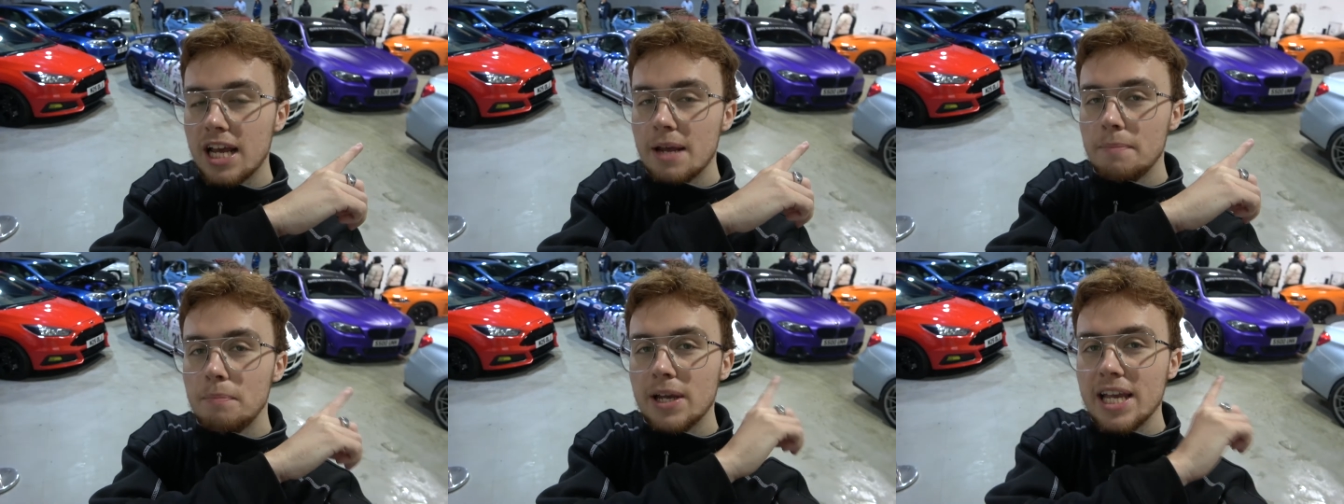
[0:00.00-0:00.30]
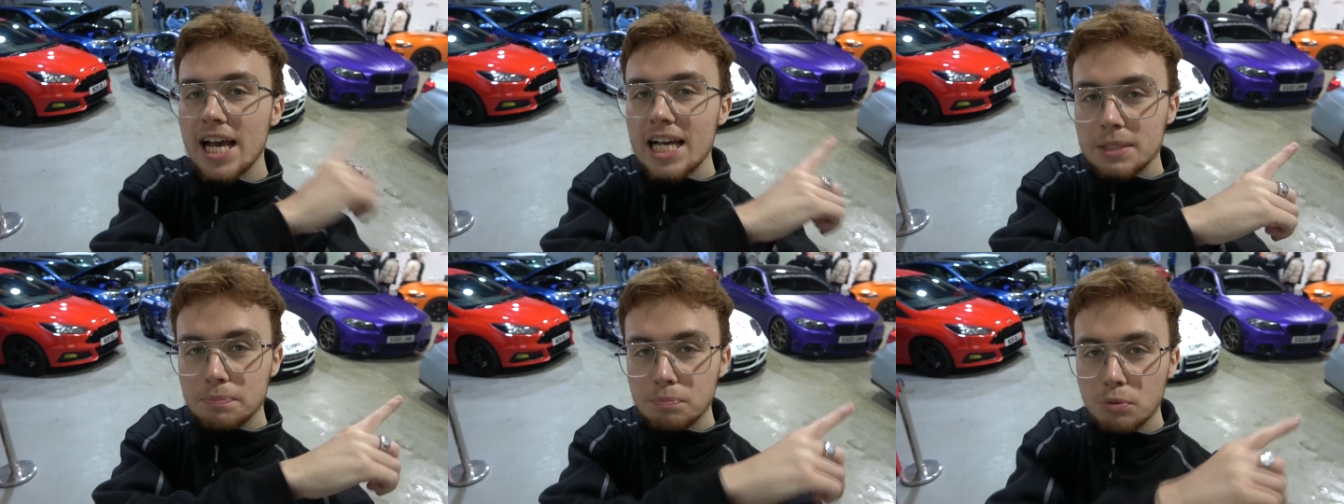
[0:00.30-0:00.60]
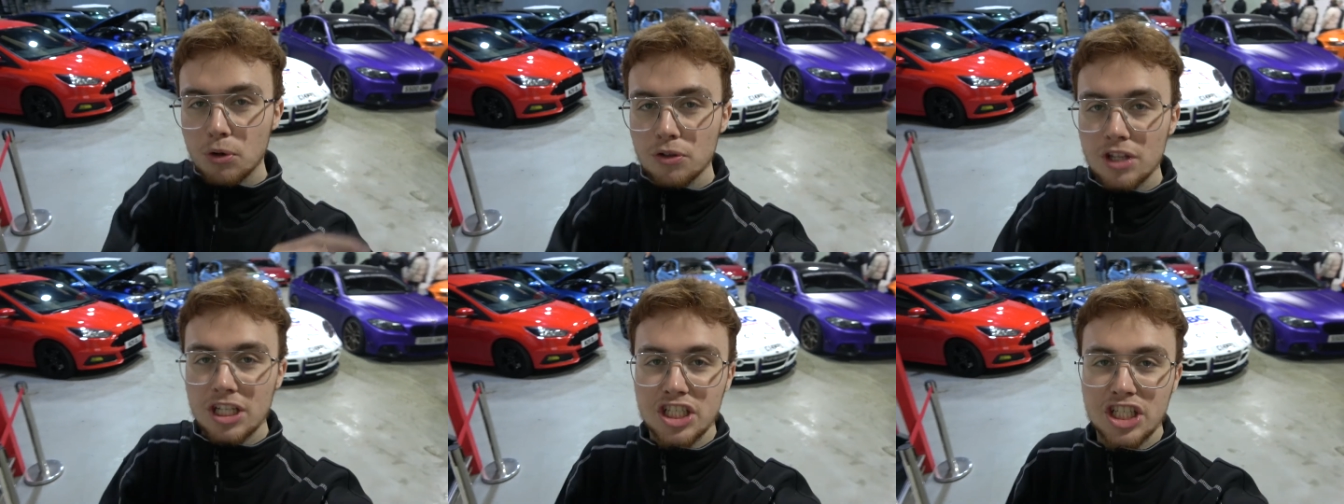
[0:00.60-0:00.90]
but he has
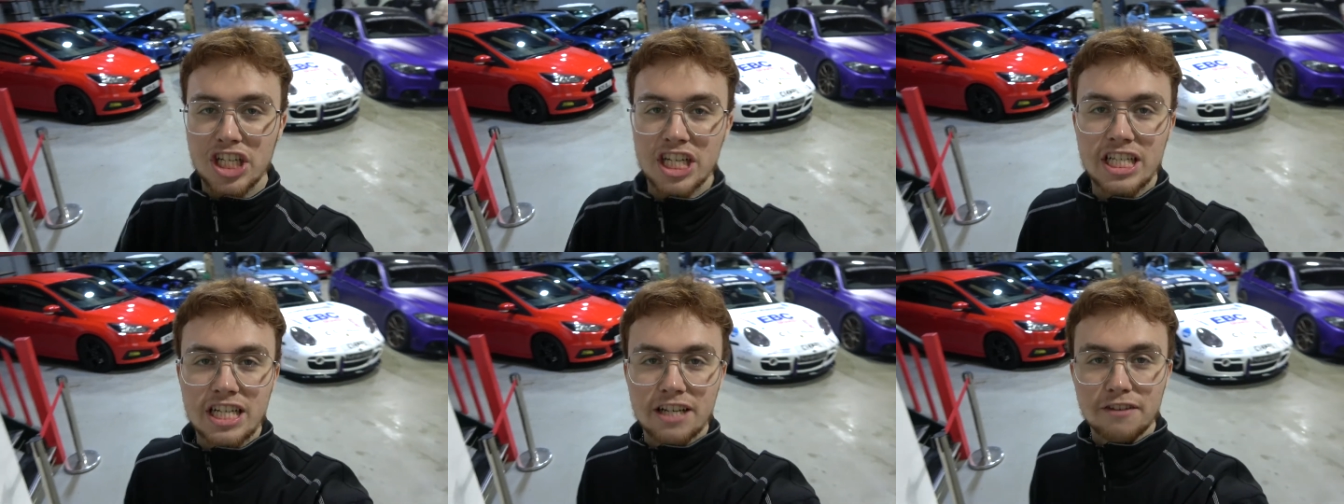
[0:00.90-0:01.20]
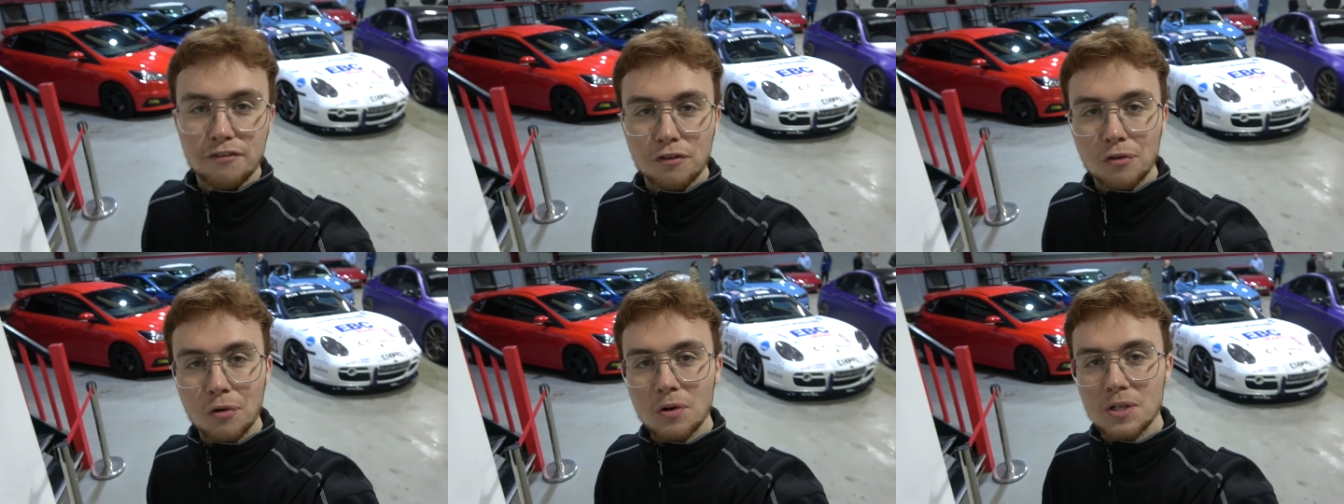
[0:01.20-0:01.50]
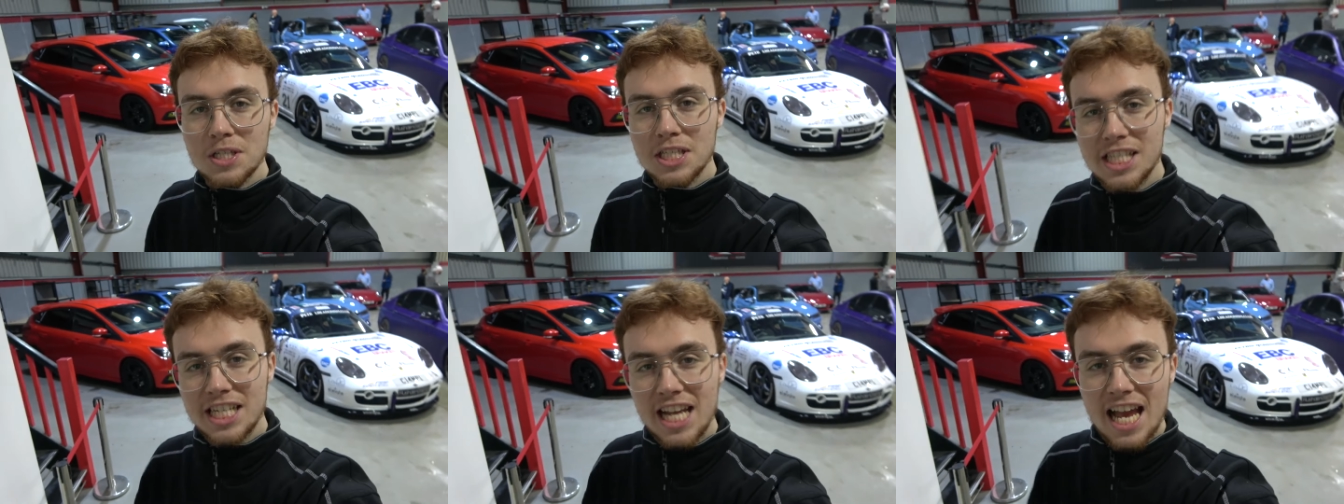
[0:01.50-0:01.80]
brought the GT4
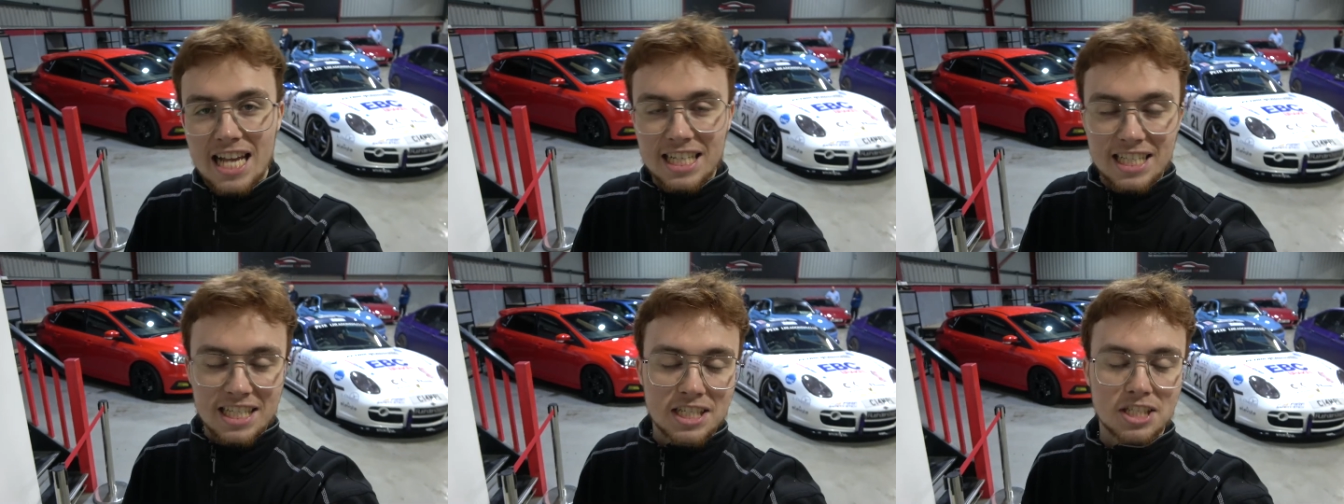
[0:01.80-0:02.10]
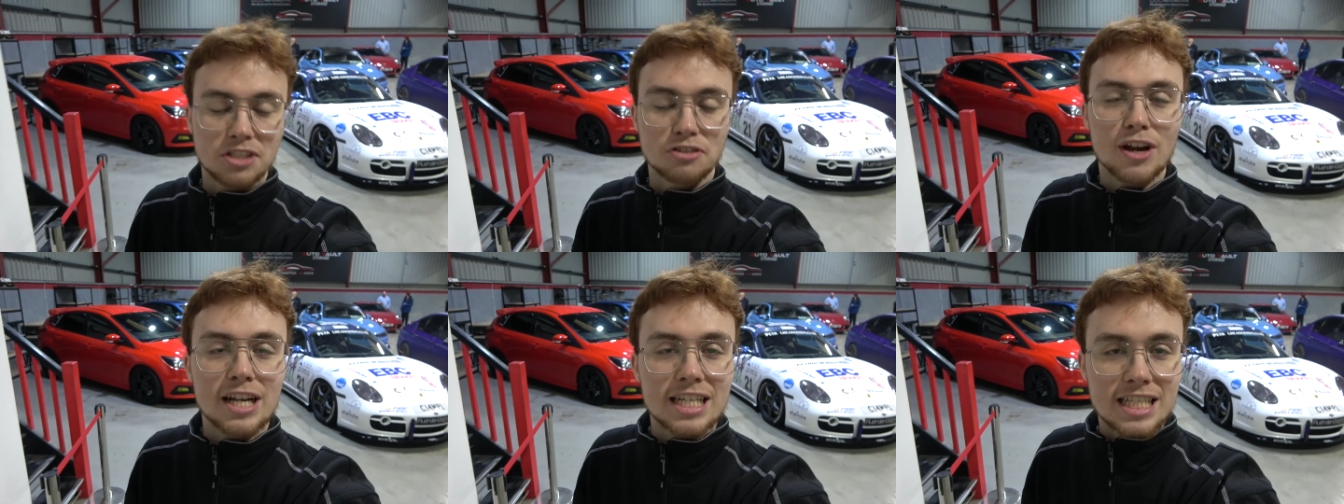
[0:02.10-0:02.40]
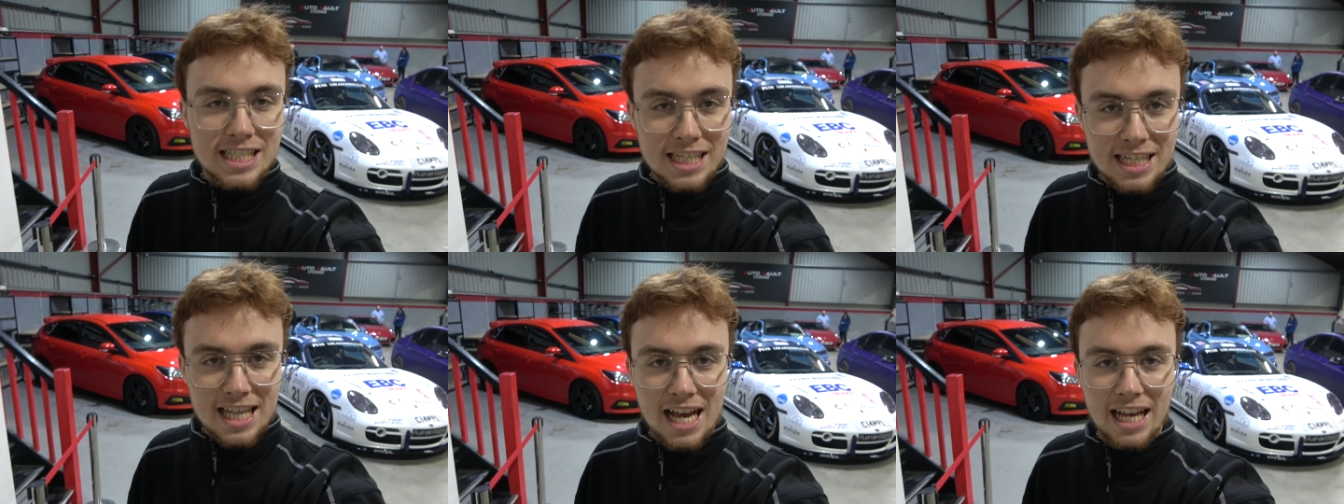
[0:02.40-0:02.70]
CS, and it's great to
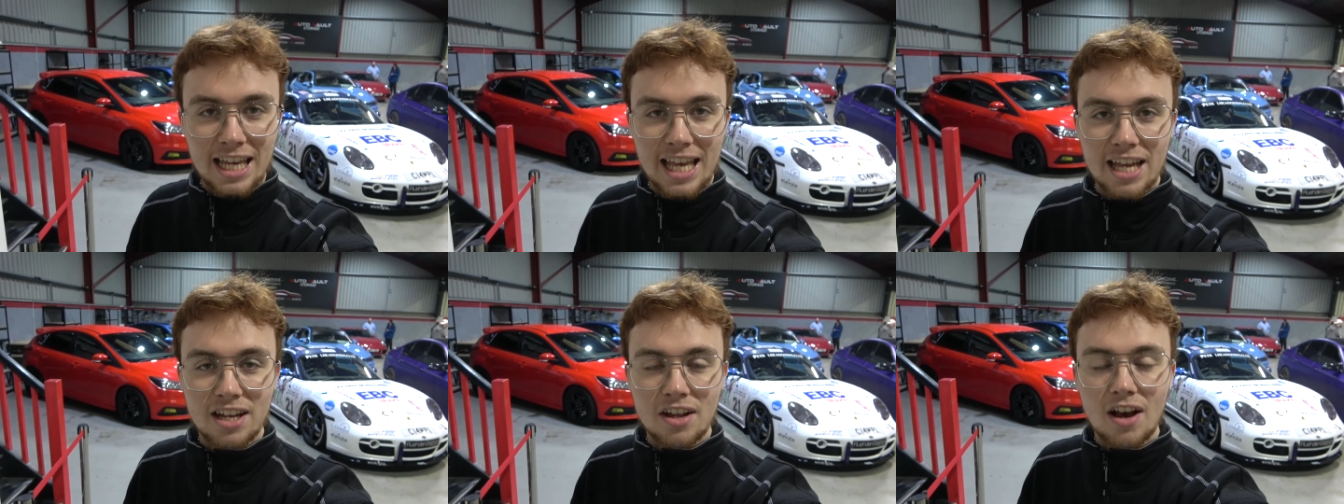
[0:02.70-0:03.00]
see that again.